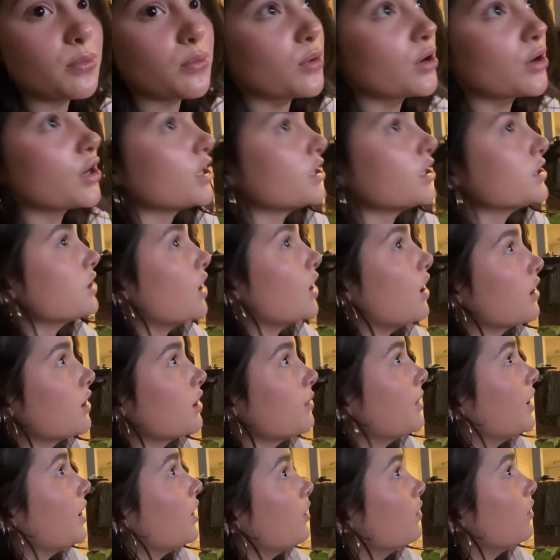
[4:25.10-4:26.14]
We're gonna talk
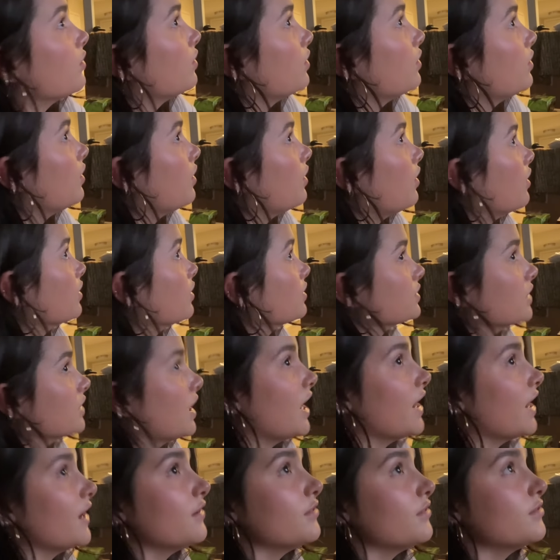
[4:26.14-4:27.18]
about our
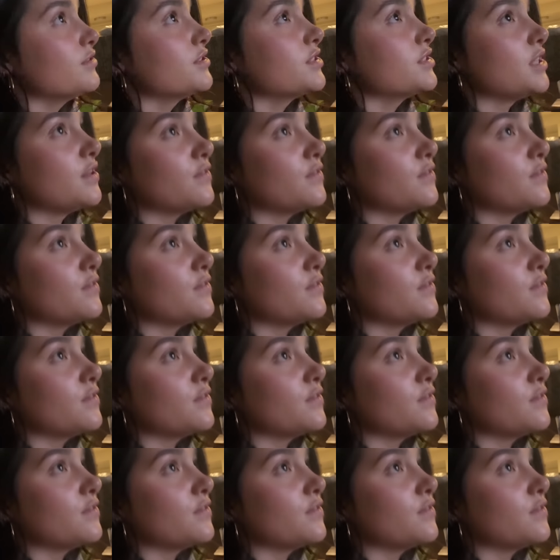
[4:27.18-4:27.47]
lives,